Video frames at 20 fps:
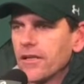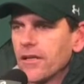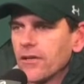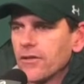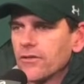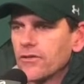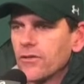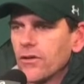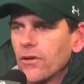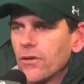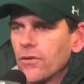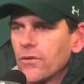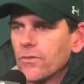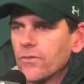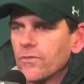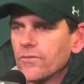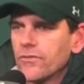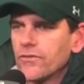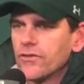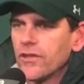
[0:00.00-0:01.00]
and control
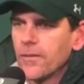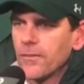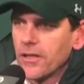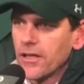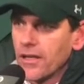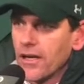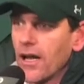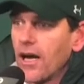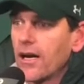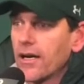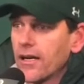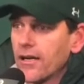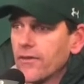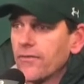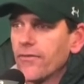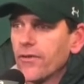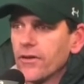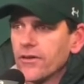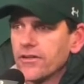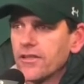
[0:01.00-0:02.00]
some of the clock in the
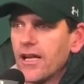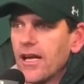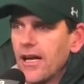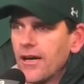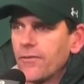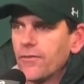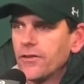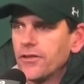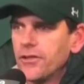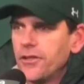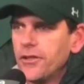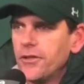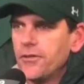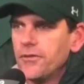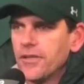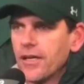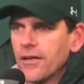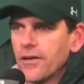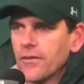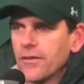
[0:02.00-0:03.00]
first half was
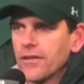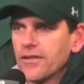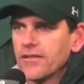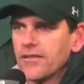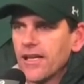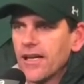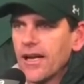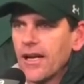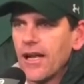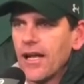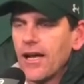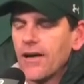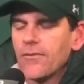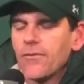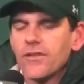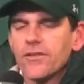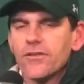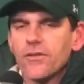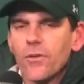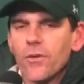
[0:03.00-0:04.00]
huge. I know in the second half
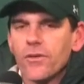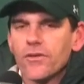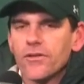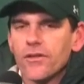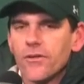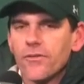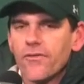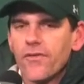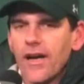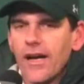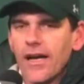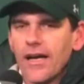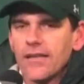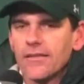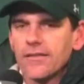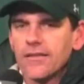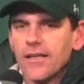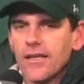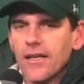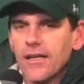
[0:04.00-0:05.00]
we scored so
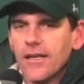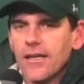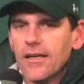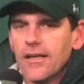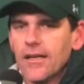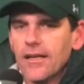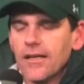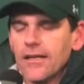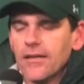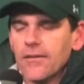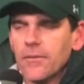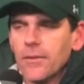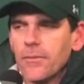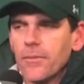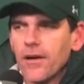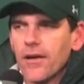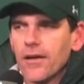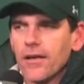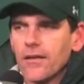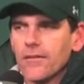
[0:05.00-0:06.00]
fast. Uh, we
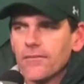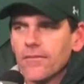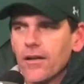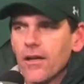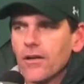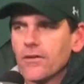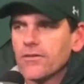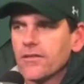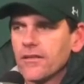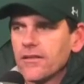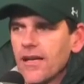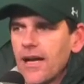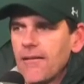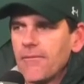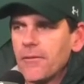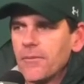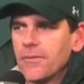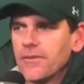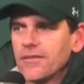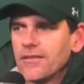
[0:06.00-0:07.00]
probably lost the
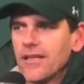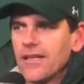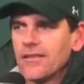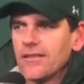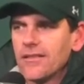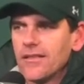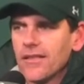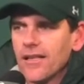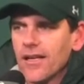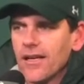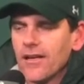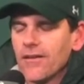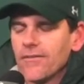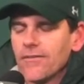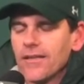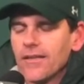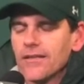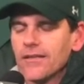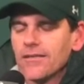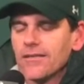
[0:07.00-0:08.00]
time of possession there
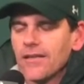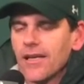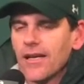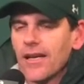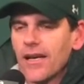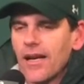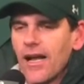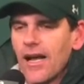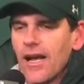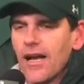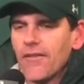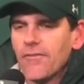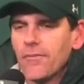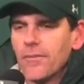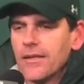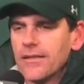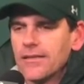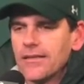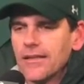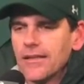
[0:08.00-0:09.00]
in the second half,
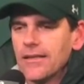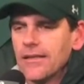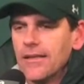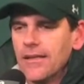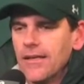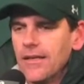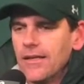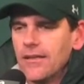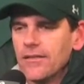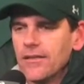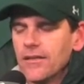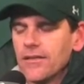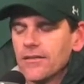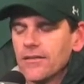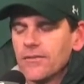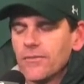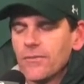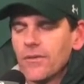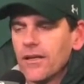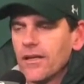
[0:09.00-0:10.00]
but uh,
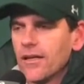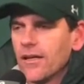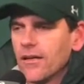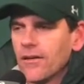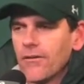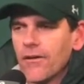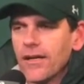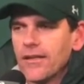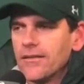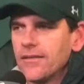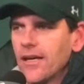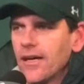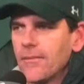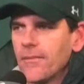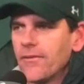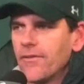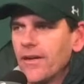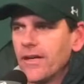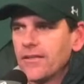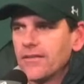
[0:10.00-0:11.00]
just really a great job
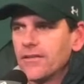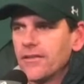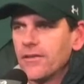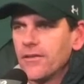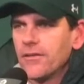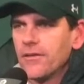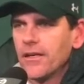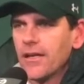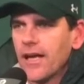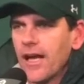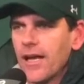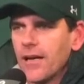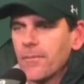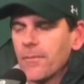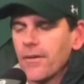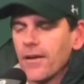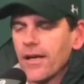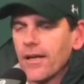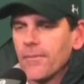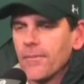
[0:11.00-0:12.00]
of executing the game
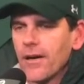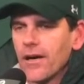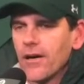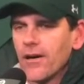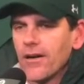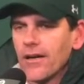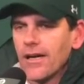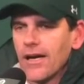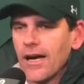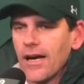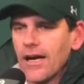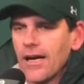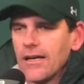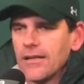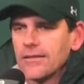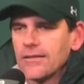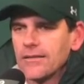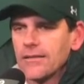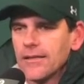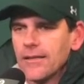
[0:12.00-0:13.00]
plan by our
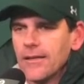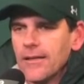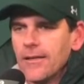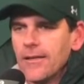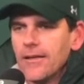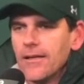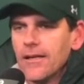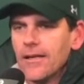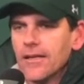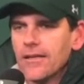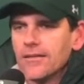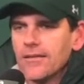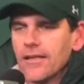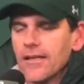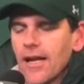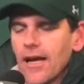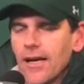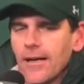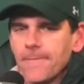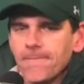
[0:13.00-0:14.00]
guys uh,
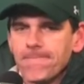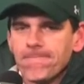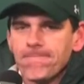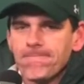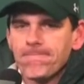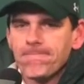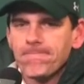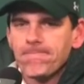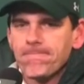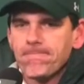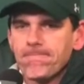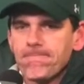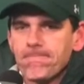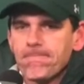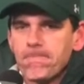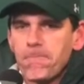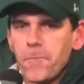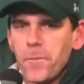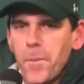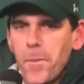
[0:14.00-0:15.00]
tonight.
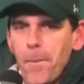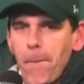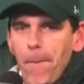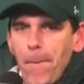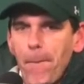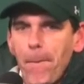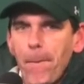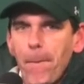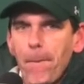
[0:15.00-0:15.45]
Mike, bowl